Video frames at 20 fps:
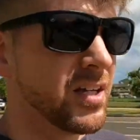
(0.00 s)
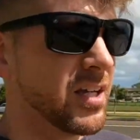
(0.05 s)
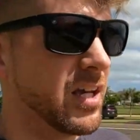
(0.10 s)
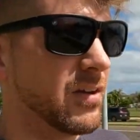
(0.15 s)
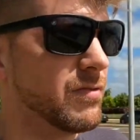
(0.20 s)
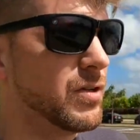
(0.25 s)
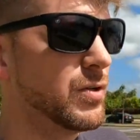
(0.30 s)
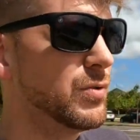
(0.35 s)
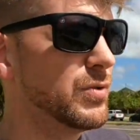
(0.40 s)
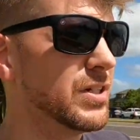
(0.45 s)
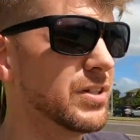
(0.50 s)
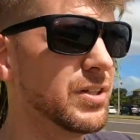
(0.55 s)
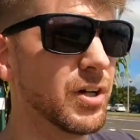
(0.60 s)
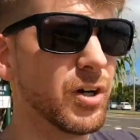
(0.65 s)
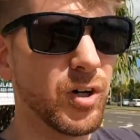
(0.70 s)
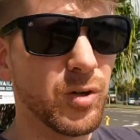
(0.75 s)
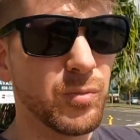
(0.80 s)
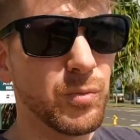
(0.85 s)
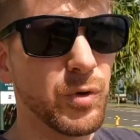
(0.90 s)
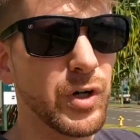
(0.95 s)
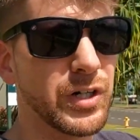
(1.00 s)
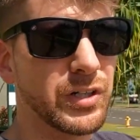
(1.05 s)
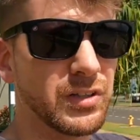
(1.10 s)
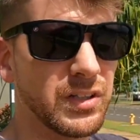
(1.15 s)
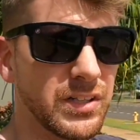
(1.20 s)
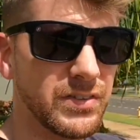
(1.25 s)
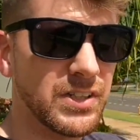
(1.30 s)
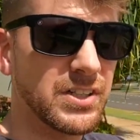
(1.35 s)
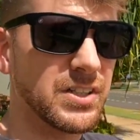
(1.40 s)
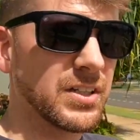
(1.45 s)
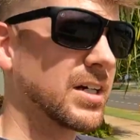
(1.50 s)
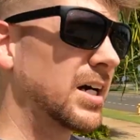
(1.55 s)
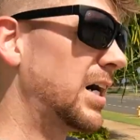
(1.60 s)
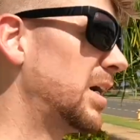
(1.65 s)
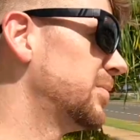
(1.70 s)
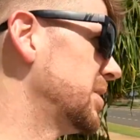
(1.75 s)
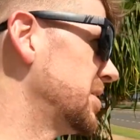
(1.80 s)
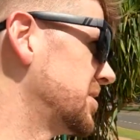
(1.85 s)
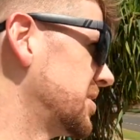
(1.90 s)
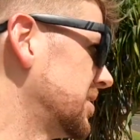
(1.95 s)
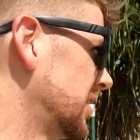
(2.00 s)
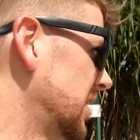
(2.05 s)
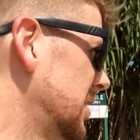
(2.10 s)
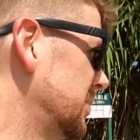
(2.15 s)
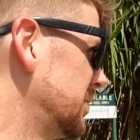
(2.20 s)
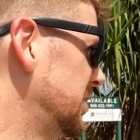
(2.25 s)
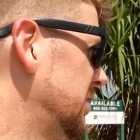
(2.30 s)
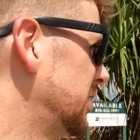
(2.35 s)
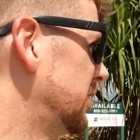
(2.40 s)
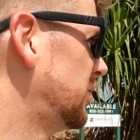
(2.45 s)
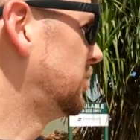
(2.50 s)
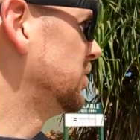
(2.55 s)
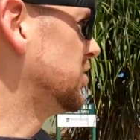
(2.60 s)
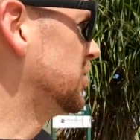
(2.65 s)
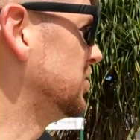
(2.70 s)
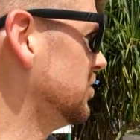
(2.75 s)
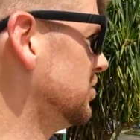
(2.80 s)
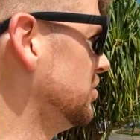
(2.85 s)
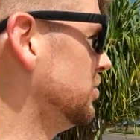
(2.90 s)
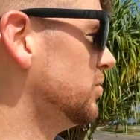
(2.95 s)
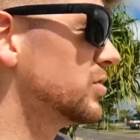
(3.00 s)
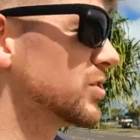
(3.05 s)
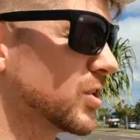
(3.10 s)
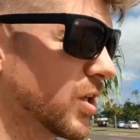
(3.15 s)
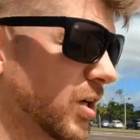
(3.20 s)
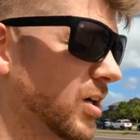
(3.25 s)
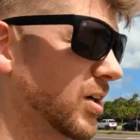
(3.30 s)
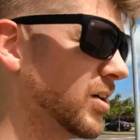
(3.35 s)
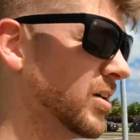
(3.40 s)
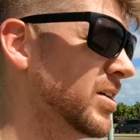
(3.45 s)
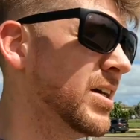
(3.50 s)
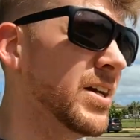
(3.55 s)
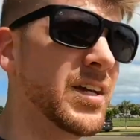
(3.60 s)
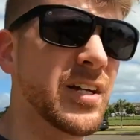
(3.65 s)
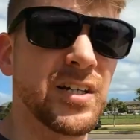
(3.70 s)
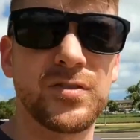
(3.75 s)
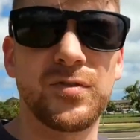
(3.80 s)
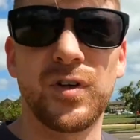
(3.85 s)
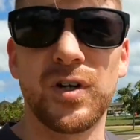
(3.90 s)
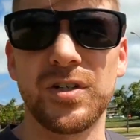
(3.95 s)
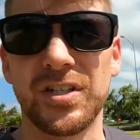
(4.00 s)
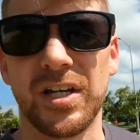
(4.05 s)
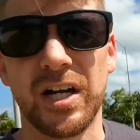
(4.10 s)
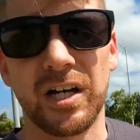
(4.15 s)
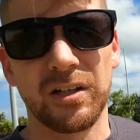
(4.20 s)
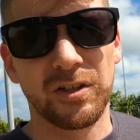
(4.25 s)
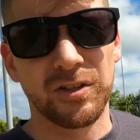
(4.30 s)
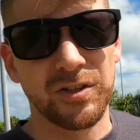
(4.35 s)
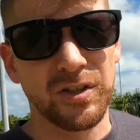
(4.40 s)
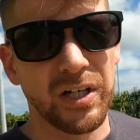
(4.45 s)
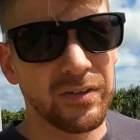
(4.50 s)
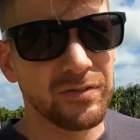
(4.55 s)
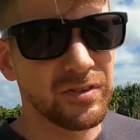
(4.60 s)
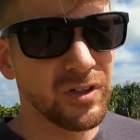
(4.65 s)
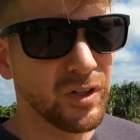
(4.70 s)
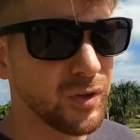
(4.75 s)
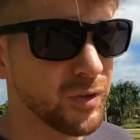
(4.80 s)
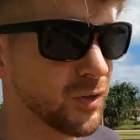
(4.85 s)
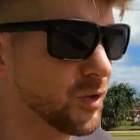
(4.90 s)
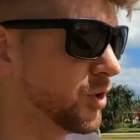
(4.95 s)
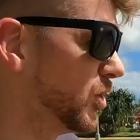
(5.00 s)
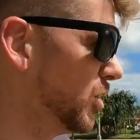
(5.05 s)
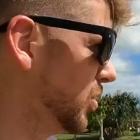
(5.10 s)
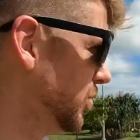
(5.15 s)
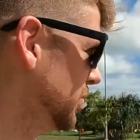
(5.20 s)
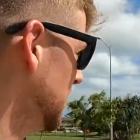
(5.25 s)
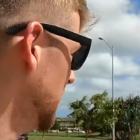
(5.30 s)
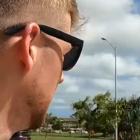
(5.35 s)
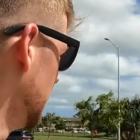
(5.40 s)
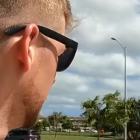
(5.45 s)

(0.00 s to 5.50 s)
If you did the homework, leave it in the comments and let me know what you saw as far as how long you have to own the home